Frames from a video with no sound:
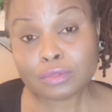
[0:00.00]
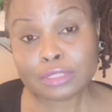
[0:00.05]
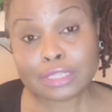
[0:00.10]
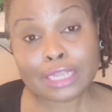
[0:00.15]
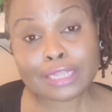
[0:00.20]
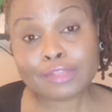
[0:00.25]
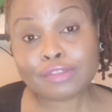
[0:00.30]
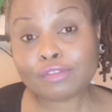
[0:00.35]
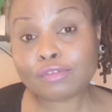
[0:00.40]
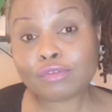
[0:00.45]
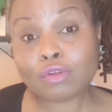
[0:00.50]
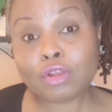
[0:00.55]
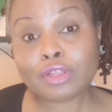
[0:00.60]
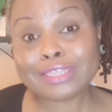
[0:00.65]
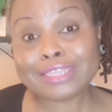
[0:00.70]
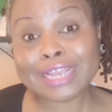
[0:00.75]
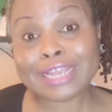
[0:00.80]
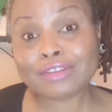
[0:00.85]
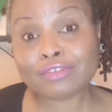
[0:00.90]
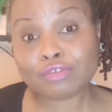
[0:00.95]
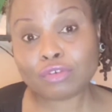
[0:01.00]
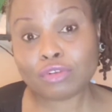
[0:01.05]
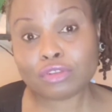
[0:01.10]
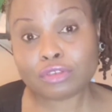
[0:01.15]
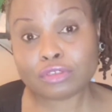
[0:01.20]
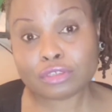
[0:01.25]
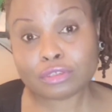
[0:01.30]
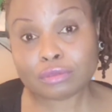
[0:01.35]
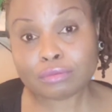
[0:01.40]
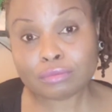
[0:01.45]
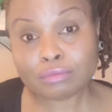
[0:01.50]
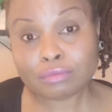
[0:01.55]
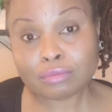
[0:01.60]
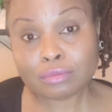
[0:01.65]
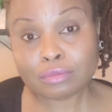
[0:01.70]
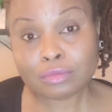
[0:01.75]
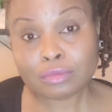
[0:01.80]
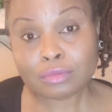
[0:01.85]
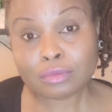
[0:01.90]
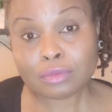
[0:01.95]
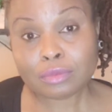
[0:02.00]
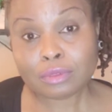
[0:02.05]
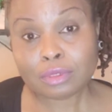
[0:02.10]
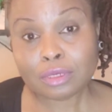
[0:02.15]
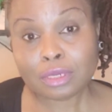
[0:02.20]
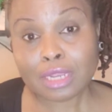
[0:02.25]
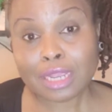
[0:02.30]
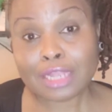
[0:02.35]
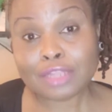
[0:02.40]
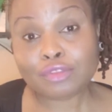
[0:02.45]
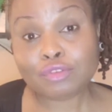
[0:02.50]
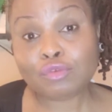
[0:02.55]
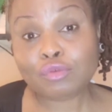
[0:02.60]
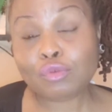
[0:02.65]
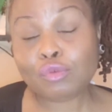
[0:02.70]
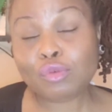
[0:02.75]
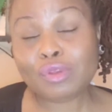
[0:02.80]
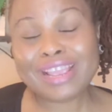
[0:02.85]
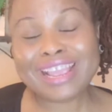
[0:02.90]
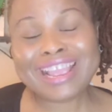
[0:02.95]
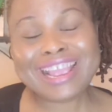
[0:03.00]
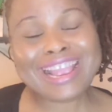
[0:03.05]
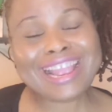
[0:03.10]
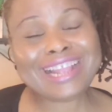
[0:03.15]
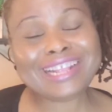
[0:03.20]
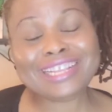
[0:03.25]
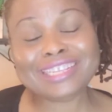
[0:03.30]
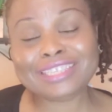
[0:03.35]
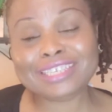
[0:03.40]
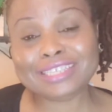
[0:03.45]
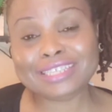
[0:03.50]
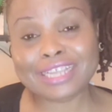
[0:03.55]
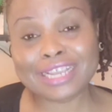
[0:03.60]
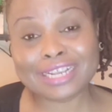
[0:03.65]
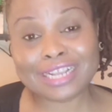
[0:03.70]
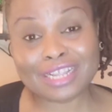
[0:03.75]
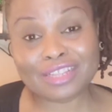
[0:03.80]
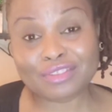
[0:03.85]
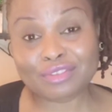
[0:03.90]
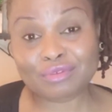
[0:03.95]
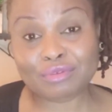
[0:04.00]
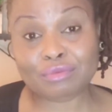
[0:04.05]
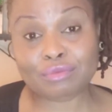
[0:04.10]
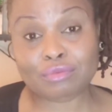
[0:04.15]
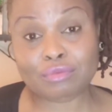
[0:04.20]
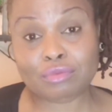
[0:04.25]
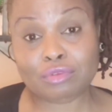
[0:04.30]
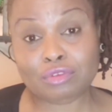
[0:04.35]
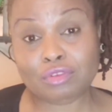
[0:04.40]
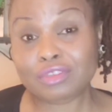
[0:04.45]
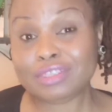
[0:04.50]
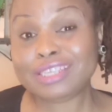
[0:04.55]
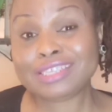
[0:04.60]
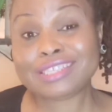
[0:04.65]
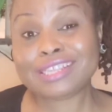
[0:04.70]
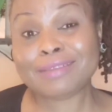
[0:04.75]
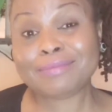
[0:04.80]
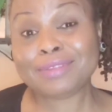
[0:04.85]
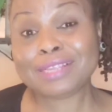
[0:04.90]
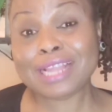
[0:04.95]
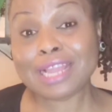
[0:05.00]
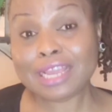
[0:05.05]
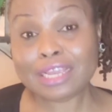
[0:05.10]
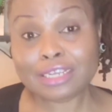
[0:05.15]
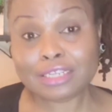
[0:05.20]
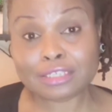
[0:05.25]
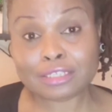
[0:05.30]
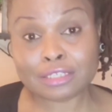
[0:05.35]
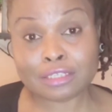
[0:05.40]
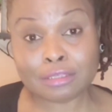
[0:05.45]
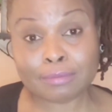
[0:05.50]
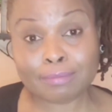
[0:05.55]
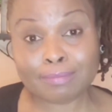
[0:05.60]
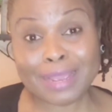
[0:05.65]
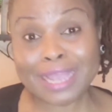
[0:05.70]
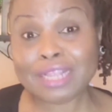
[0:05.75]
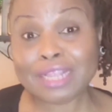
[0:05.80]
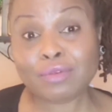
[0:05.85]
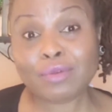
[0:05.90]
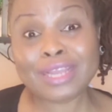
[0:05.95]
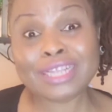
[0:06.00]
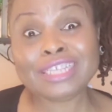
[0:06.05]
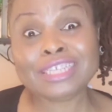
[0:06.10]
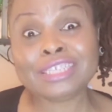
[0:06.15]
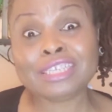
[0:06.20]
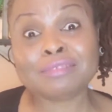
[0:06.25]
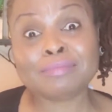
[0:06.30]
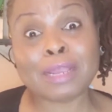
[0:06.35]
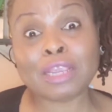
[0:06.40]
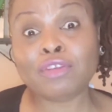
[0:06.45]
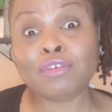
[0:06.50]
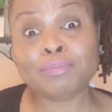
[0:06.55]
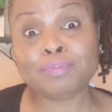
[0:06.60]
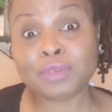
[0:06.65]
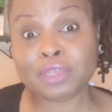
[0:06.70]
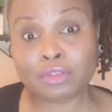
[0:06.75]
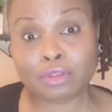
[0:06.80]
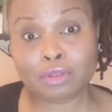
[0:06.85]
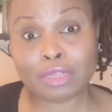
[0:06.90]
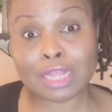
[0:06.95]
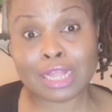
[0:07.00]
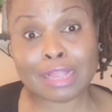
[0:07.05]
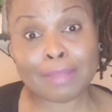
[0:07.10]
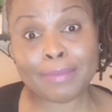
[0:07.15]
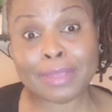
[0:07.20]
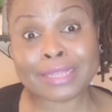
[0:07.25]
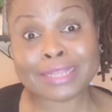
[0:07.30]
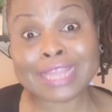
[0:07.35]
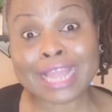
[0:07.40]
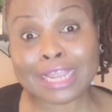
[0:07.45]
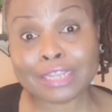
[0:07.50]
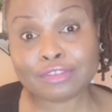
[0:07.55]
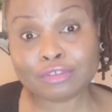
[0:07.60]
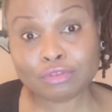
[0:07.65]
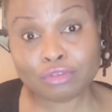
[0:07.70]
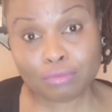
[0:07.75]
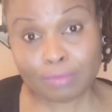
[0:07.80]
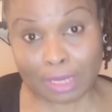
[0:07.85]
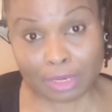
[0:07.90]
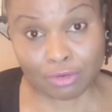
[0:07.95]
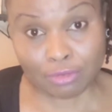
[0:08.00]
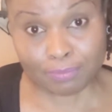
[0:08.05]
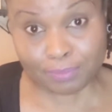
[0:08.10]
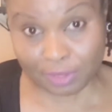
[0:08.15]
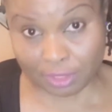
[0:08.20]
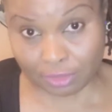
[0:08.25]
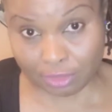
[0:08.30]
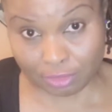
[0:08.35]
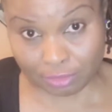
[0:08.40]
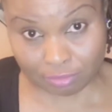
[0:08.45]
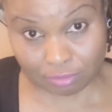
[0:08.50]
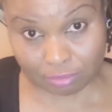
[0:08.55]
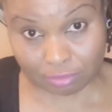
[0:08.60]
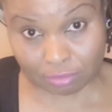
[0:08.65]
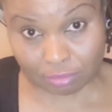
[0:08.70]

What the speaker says: they throw tantrums and do anything they can do to destabilize. By the way, this is my opinion and I'm entitled to my opinion.